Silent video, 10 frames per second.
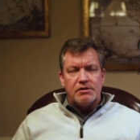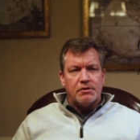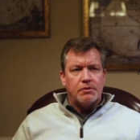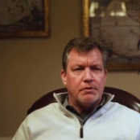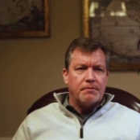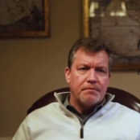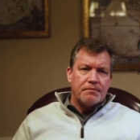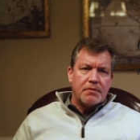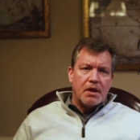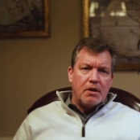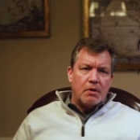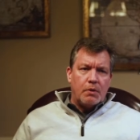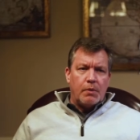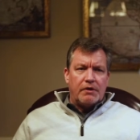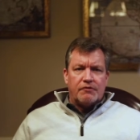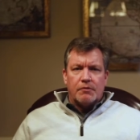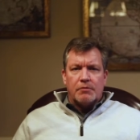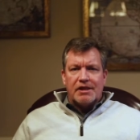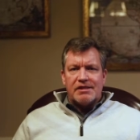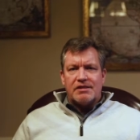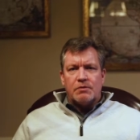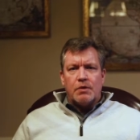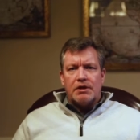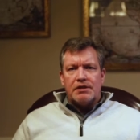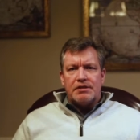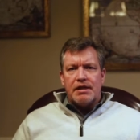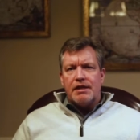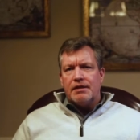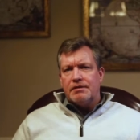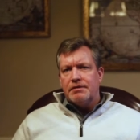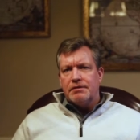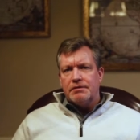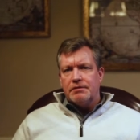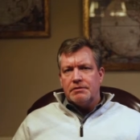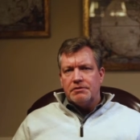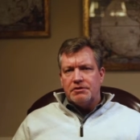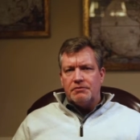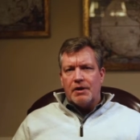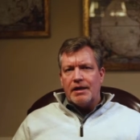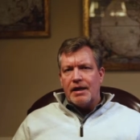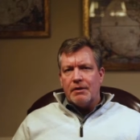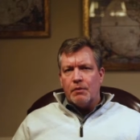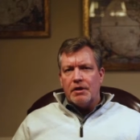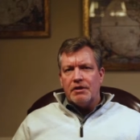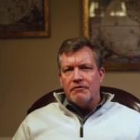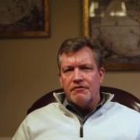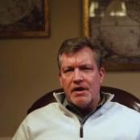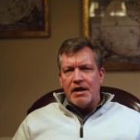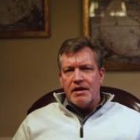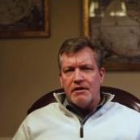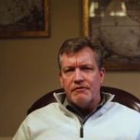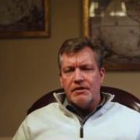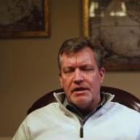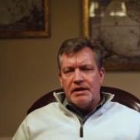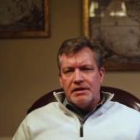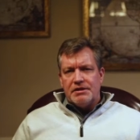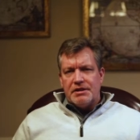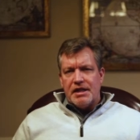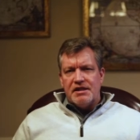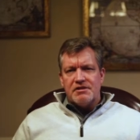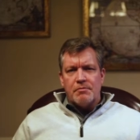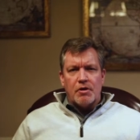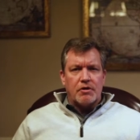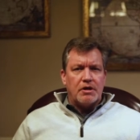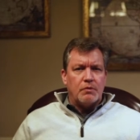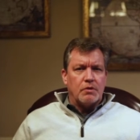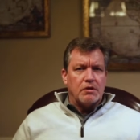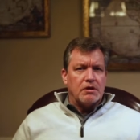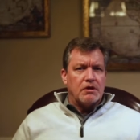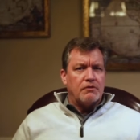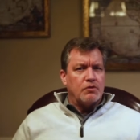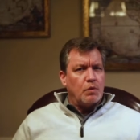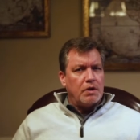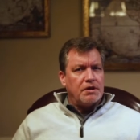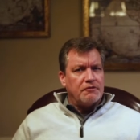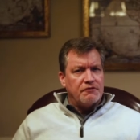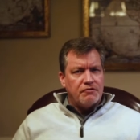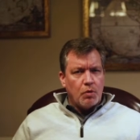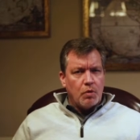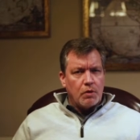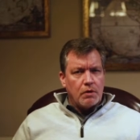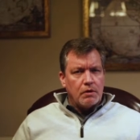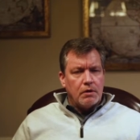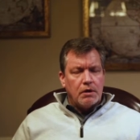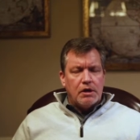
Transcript: So we went from less than one in 10 to right at one in five. Today's market, we're a little over one in four.